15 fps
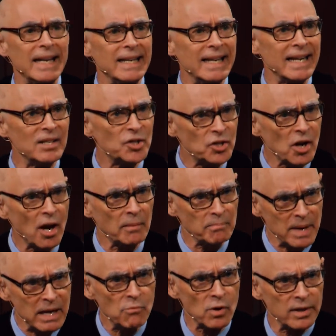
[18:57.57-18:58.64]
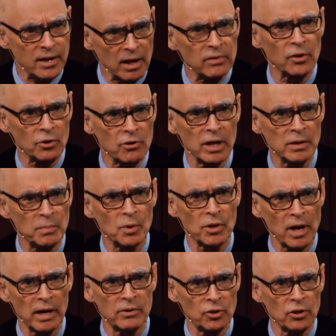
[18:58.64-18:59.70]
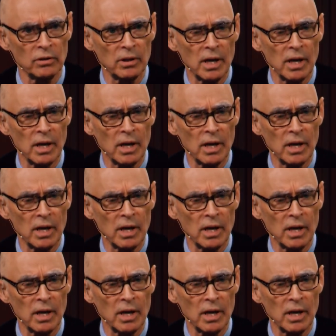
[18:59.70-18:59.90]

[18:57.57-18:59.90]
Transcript: he stuck me with getting the transportation.